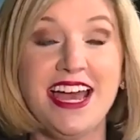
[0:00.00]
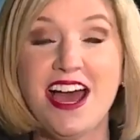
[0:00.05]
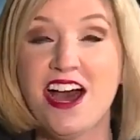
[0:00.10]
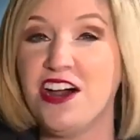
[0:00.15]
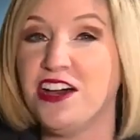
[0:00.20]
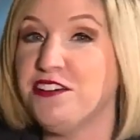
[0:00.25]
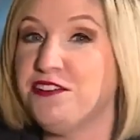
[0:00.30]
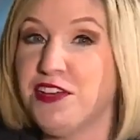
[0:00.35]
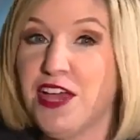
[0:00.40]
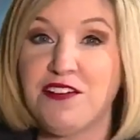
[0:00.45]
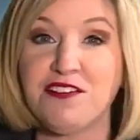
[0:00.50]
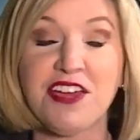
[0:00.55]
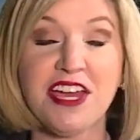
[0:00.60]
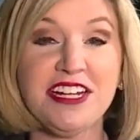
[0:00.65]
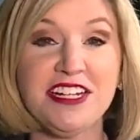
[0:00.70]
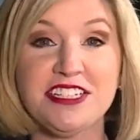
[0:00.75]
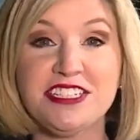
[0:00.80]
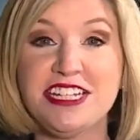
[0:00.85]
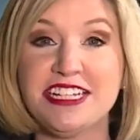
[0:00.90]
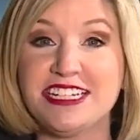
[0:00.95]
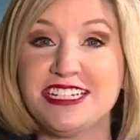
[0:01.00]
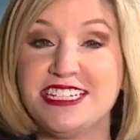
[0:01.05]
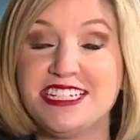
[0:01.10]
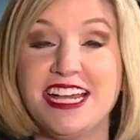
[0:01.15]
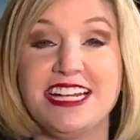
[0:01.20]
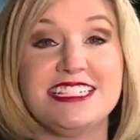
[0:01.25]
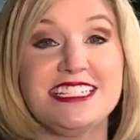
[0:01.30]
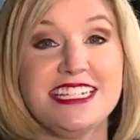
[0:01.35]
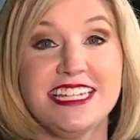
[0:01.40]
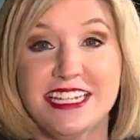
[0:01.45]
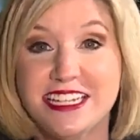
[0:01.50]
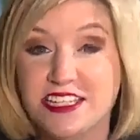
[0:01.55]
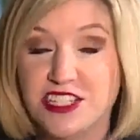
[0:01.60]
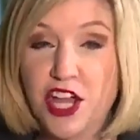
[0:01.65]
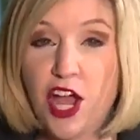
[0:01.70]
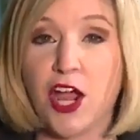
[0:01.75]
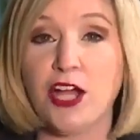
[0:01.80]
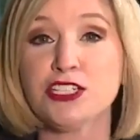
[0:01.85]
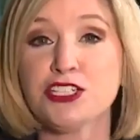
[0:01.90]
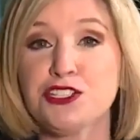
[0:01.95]
Now, if you haven't gotten your tickets yet,
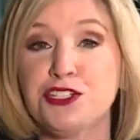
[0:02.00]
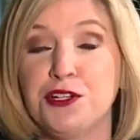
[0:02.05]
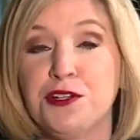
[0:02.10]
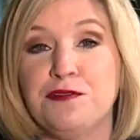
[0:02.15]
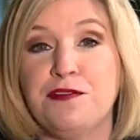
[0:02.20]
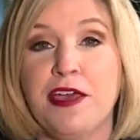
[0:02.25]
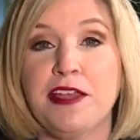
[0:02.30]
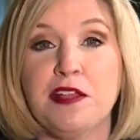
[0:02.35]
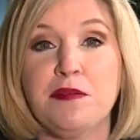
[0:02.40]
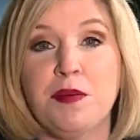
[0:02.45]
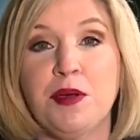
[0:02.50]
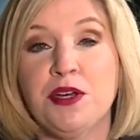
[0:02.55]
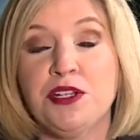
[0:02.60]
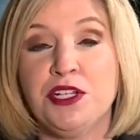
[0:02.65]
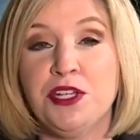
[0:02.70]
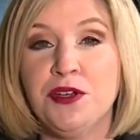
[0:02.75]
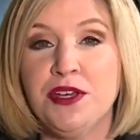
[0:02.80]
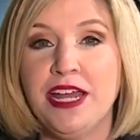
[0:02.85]
tickets are still available,